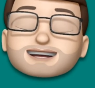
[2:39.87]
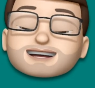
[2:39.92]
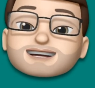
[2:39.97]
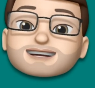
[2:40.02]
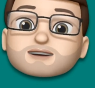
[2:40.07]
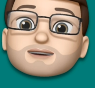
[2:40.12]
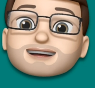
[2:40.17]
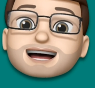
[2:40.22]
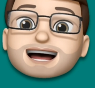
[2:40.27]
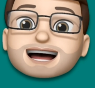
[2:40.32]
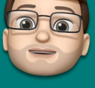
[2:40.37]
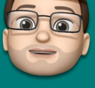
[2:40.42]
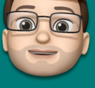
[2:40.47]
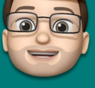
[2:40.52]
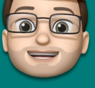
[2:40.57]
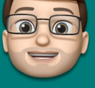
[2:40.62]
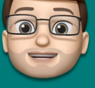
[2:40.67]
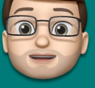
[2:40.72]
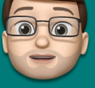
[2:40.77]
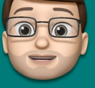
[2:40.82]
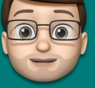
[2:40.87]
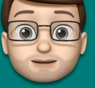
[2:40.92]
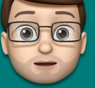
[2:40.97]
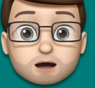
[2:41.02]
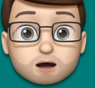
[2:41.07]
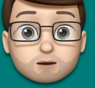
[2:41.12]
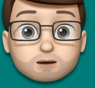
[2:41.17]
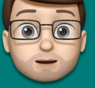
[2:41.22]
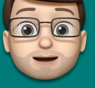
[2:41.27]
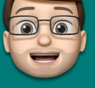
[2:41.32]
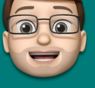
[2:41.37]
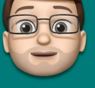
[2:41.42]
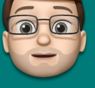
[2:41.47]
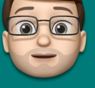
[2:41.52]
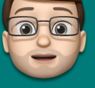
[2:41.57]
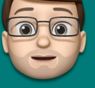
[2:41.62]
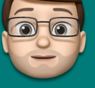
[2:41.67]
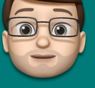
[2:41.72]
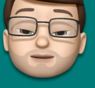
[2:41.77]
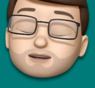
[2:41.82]
to an image of some old
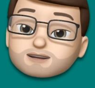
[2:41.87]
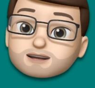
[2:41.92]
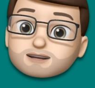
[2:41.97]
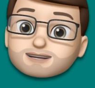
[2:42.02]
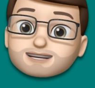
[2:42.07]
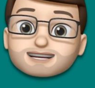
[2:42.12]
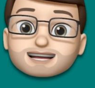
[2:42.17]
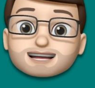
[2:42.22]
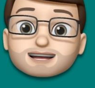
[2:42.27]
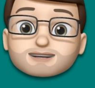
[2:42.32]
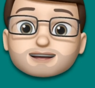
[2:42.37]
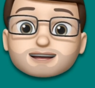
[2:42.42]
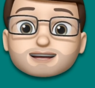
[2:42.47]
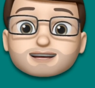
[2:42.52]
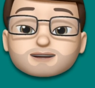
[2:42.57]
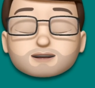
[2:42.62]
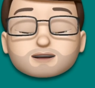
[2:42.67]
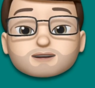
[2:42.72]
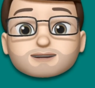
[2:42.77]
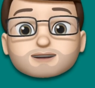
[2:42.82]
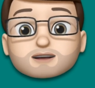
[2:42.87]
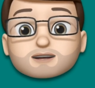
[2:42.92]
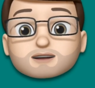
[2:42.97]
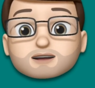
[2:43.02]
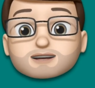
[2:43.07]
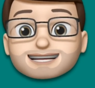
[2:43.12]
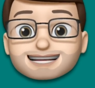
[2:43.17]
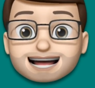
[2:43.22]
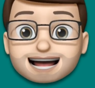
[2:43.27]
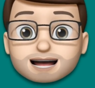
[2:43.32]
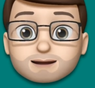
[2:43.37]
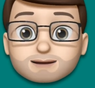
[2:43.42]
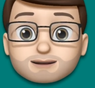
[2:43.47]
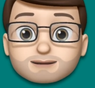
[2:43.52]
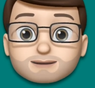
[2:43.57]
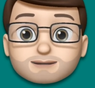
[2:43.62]
paper that I've saved into my Photos lab.